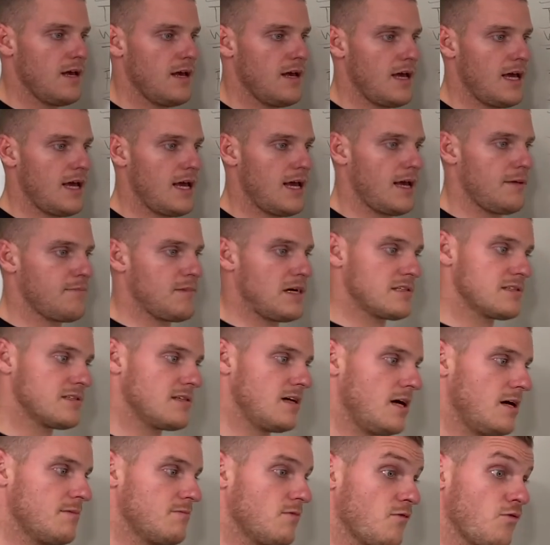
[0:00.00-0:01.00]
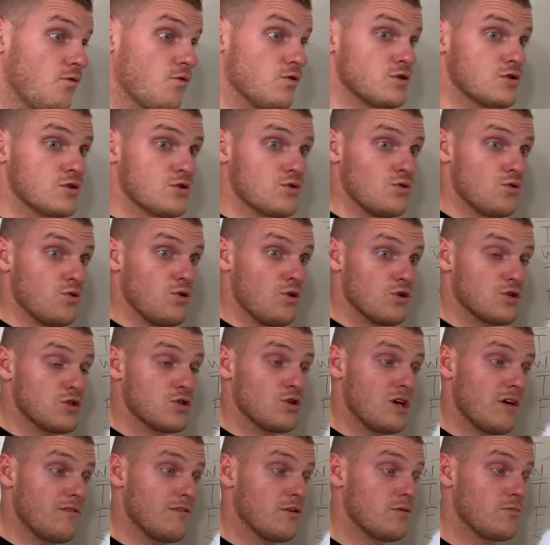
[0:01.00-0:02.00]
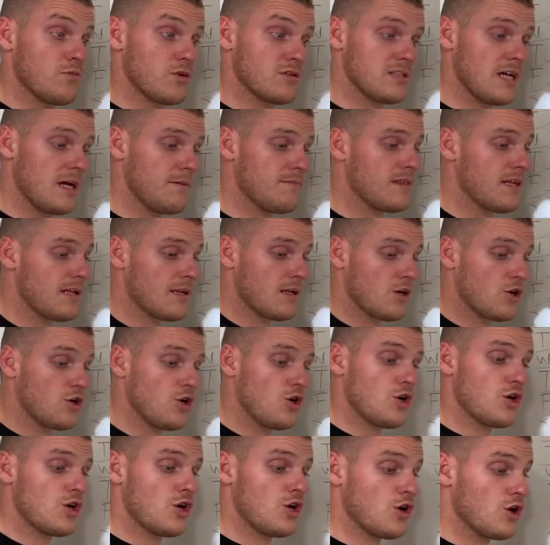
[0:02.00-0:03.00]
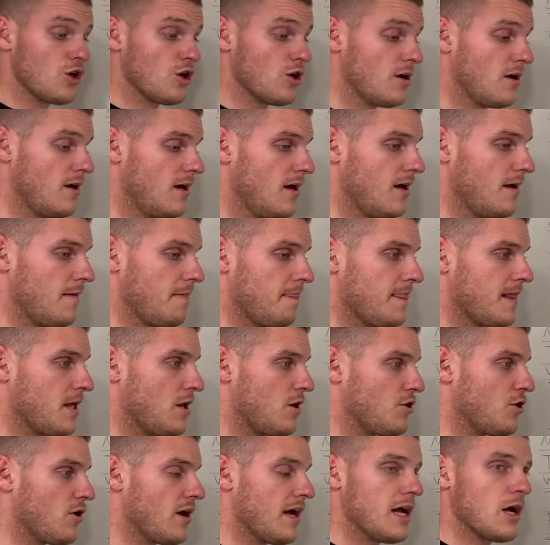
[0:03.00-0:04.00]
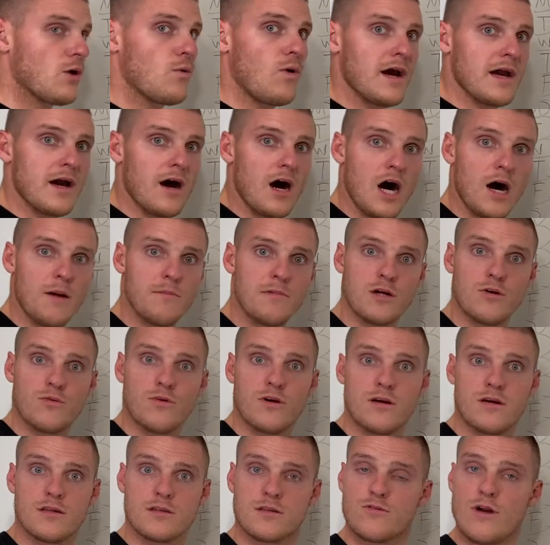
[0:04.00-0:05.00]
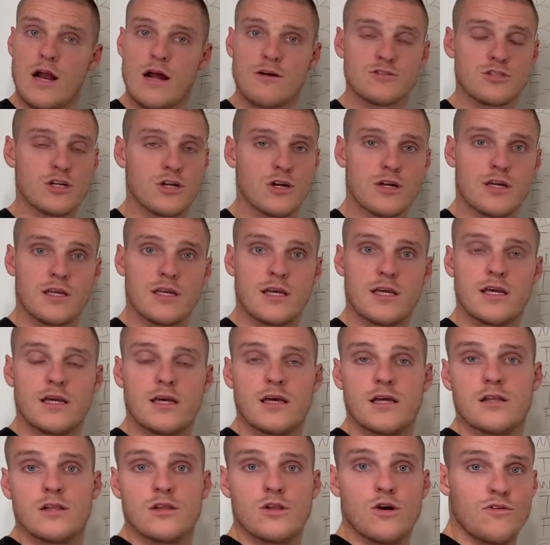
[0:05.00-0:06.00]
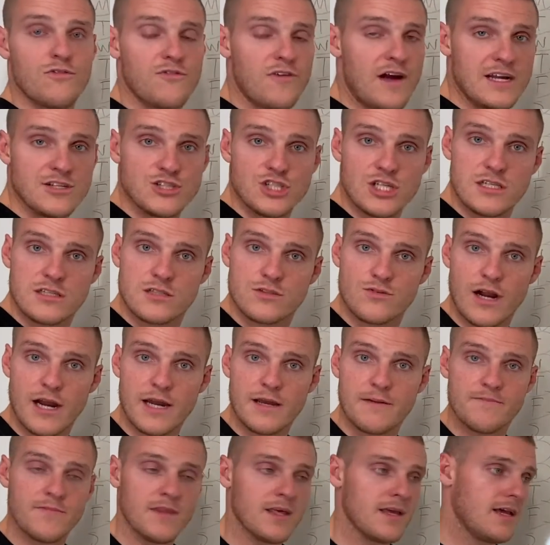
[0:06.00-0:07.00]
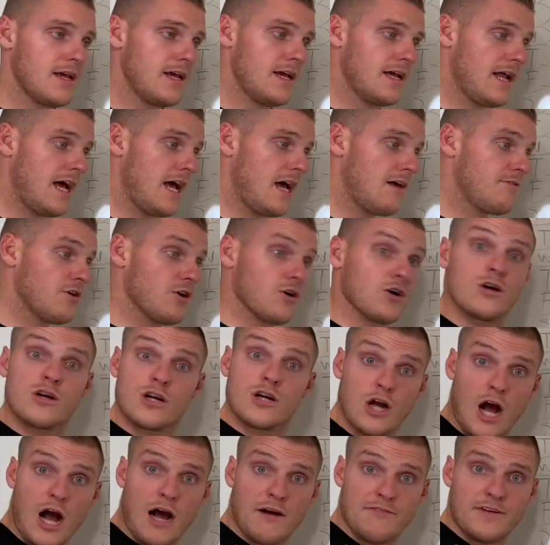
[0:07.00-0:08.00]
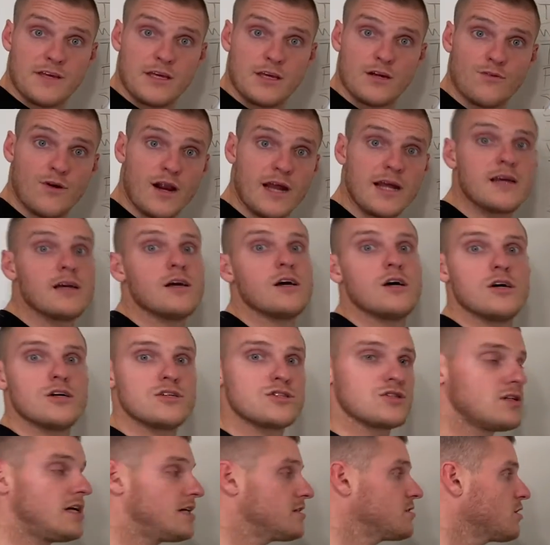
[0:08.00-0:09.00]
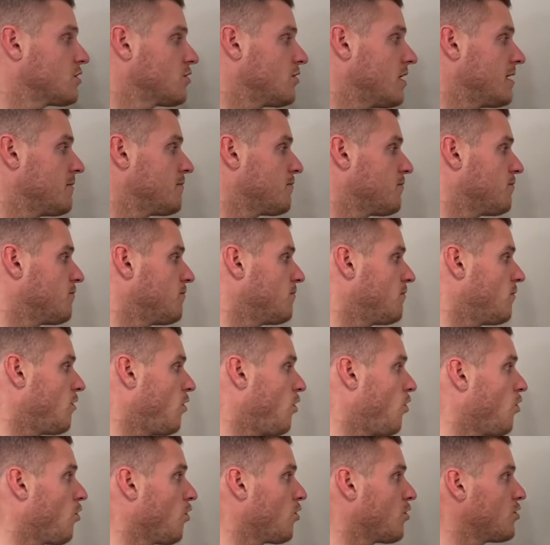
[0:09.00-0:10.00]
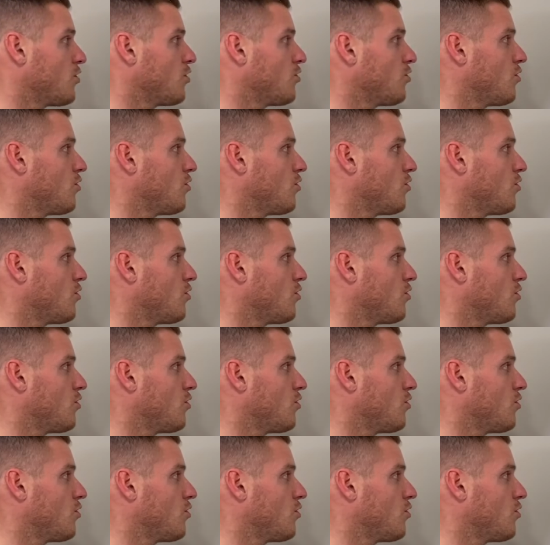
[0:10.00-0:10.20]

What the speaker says: and my son before school, so you have a little more time. Then cook your, your egg white omelet with ground turkey and low fat cheese, right? And have your coffee, right? So that's a great, or